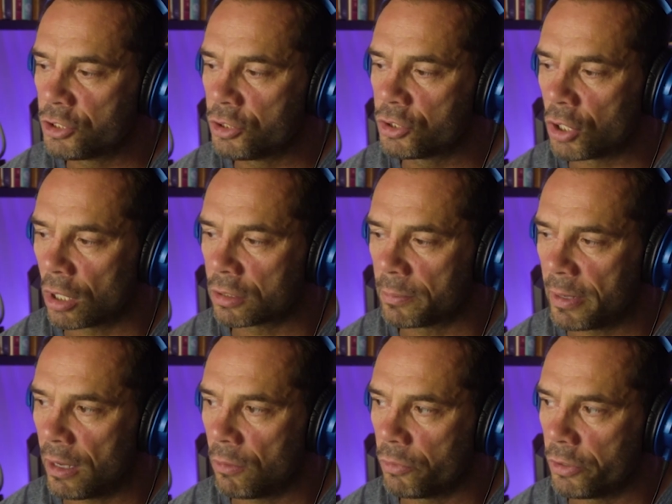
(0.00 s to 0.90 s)
you talked
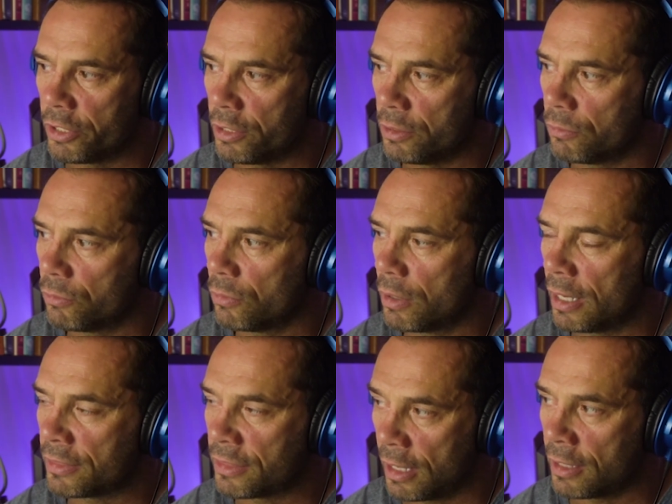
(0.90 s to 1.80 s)
about when
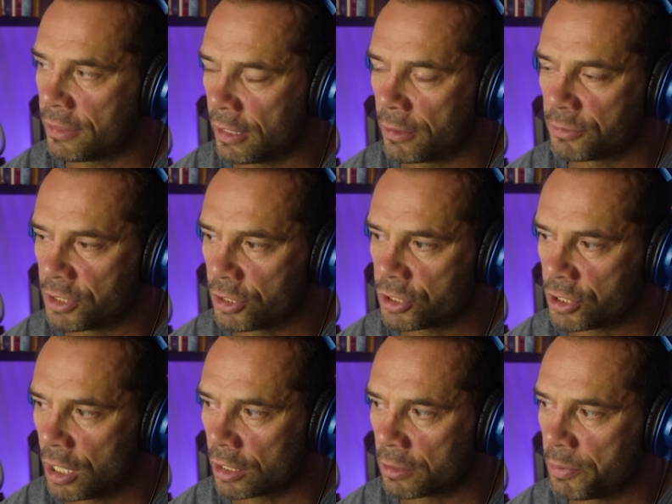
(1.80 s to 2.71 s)
I think it was the
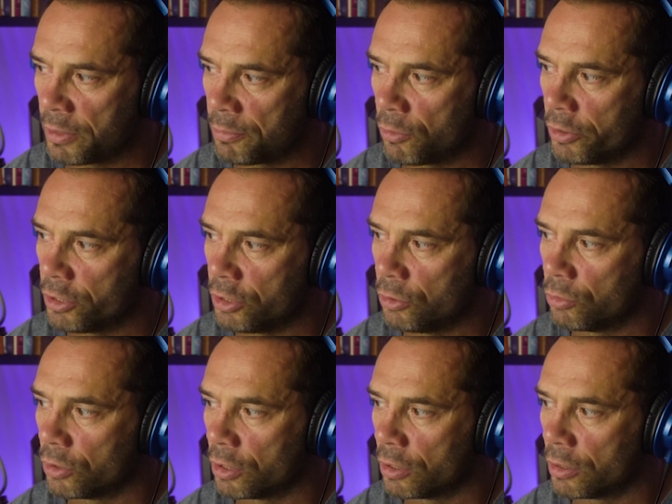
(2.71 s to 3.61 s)
Ashanika people, when
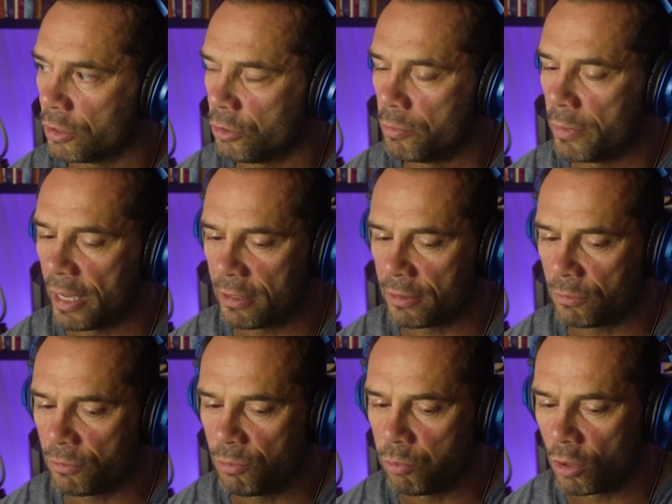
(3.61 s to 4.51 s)
you met
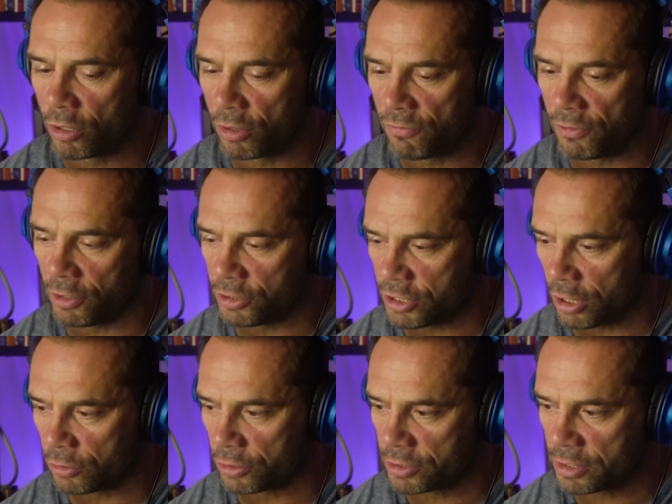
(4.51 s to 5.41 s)
one of the village
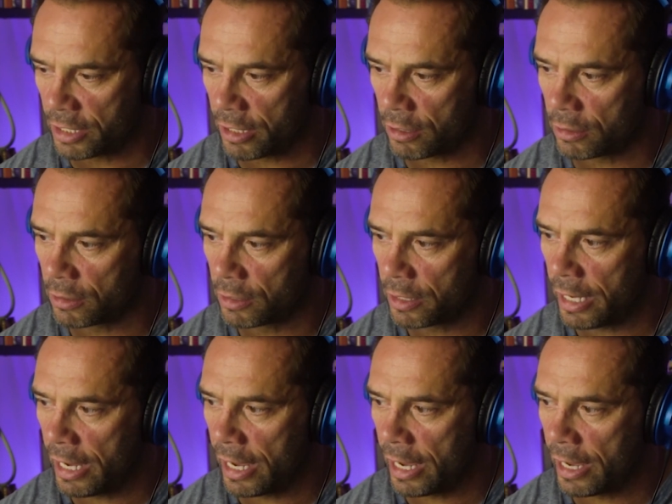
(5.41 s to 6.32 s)
elders there,
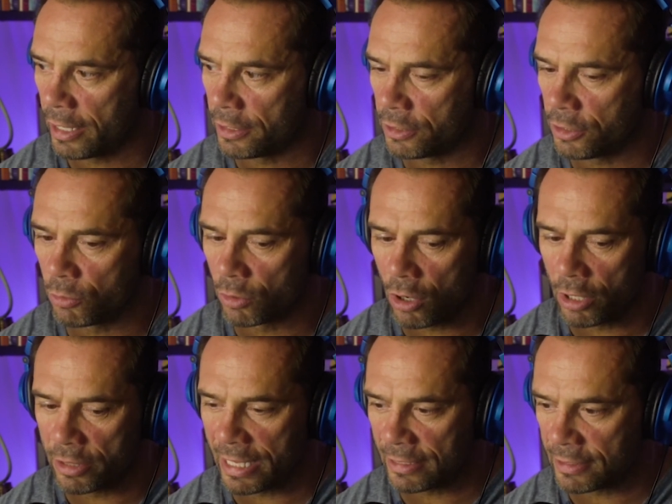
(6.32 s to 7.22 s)
and you were
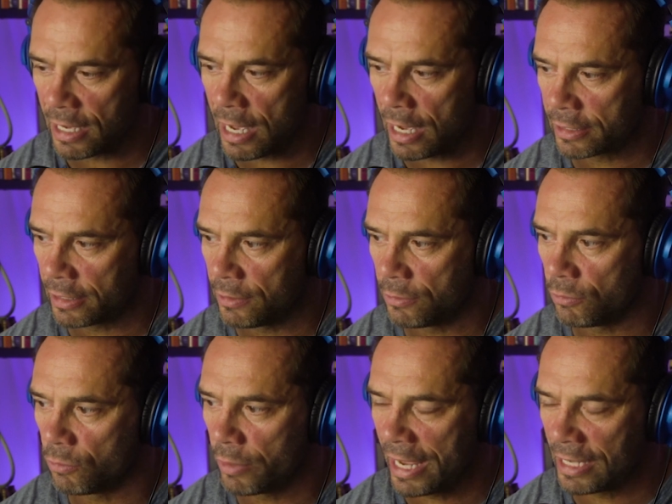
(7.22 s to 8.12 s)
on that dock
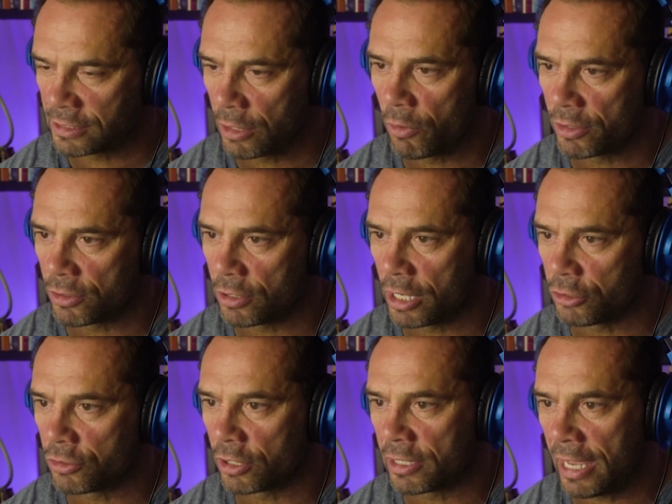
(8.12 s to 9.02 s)
and asking whether or not
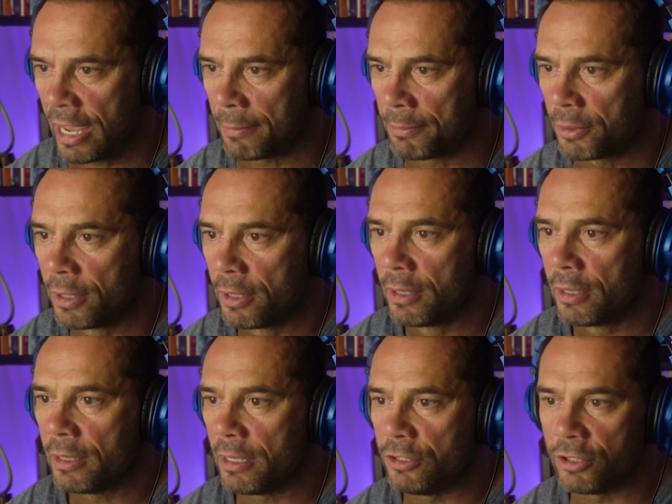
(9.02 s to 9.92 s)
you could camp,
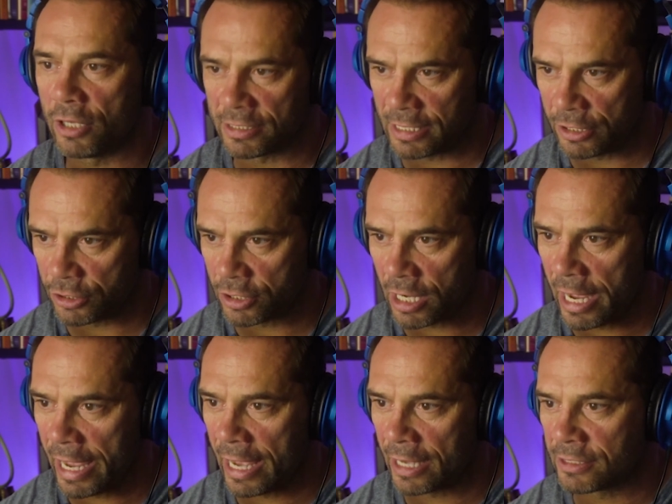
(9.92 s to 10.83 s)
and you guys had your
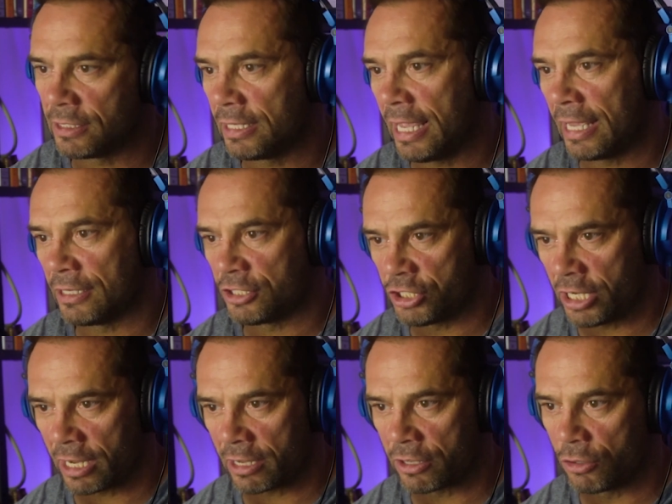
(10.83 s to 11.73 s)
kayaks, and he had to
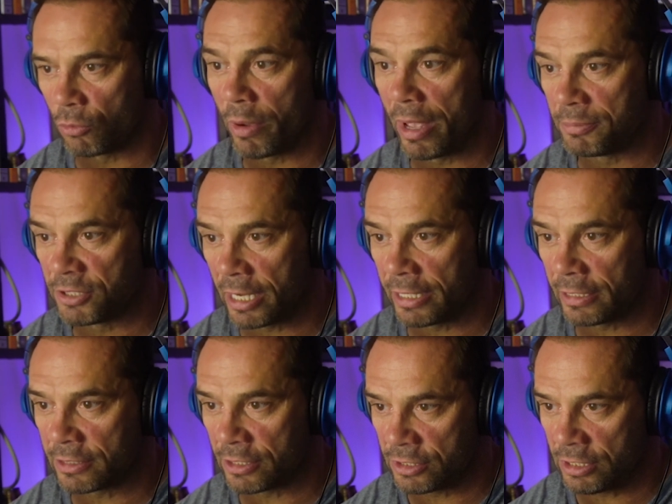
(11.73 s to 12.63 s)
check your website
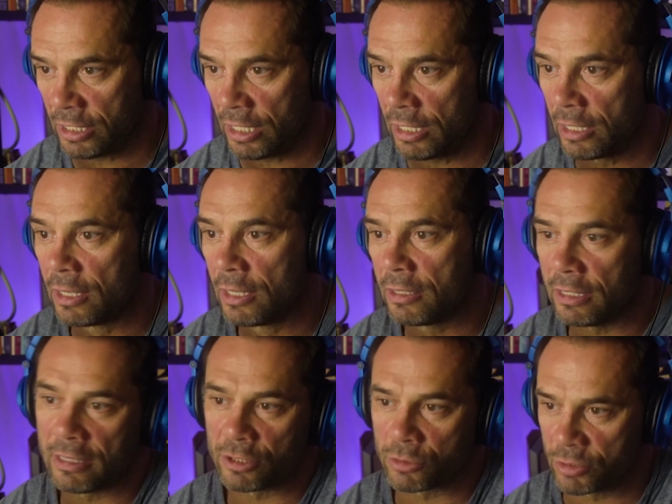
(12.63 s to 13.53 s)
to see
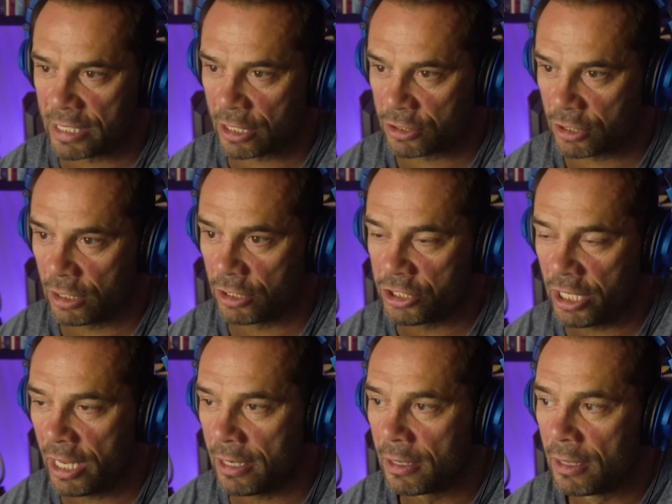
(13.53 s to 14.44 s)
that this was actually
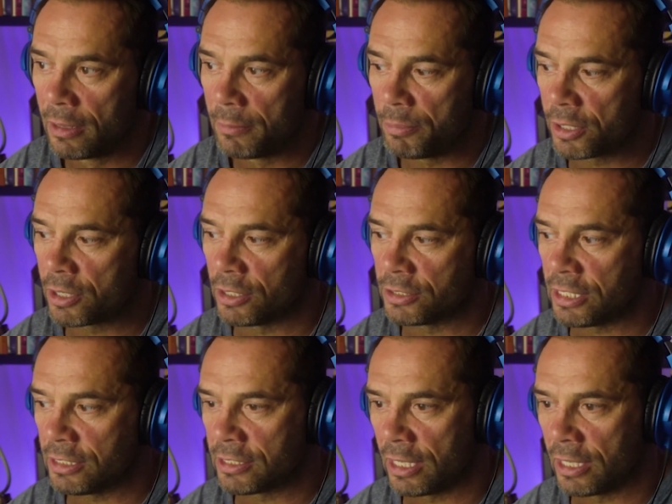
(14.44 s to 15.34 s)
legit, because
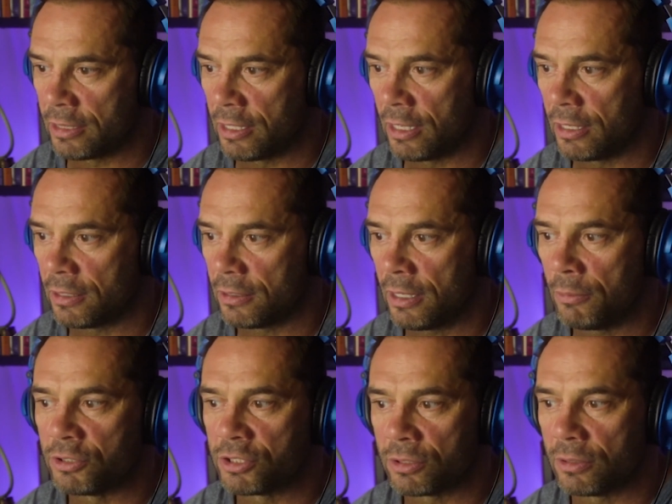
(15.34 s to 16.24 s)
he said that
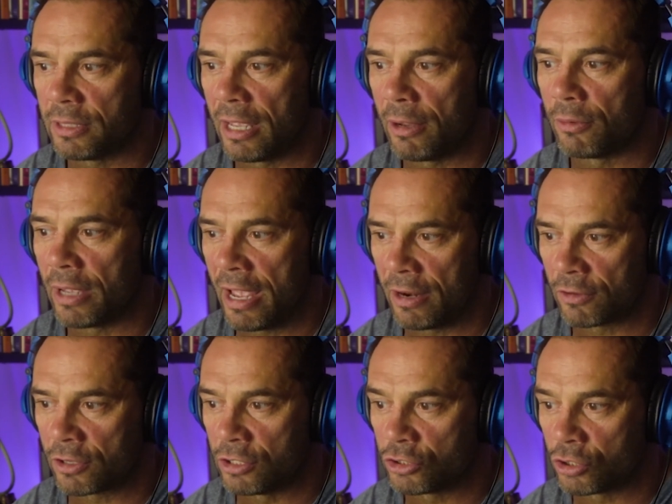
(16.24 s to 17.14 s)
they had a
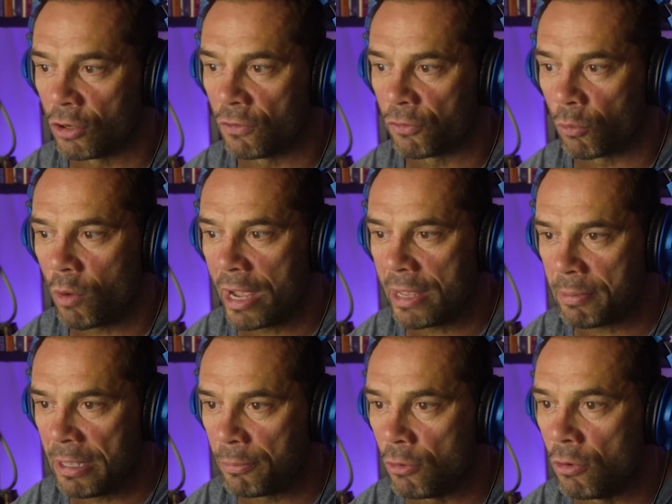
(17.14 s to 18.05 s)
concern for white
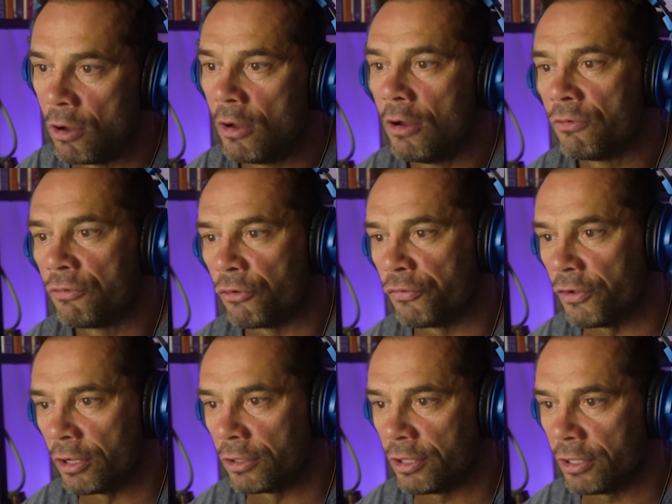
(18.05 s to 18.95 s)
people, for
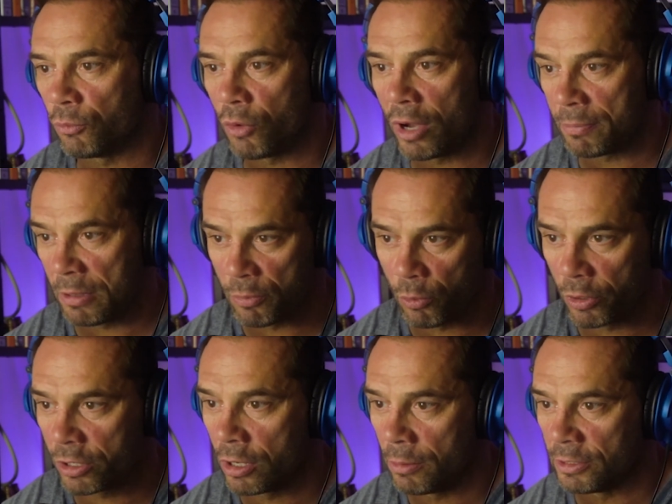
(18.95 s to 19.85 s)
fear that white people
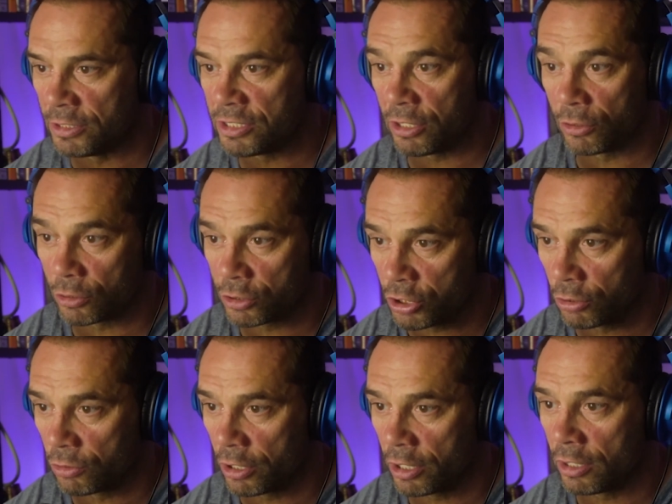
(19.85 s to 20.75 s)
would come and steal their
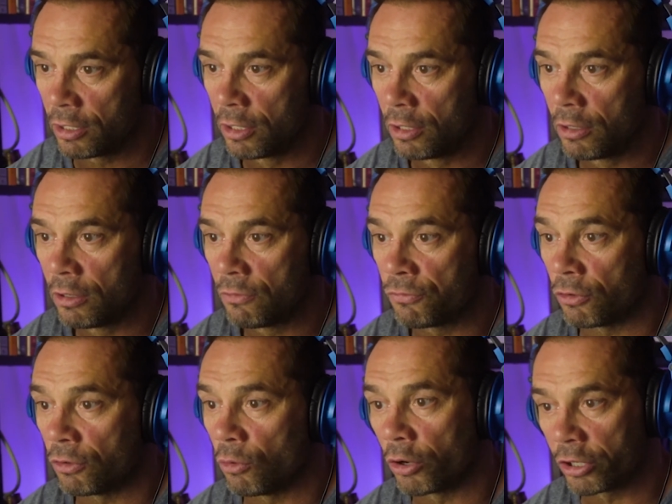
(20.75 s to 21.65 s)
children
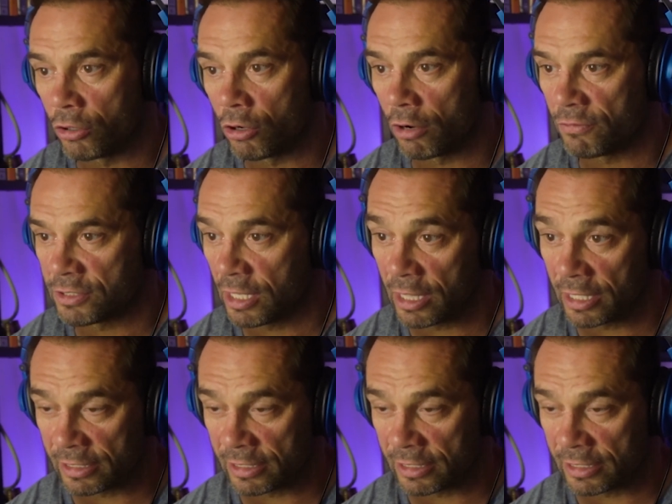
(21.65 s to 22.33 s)
for organ harvesting. Like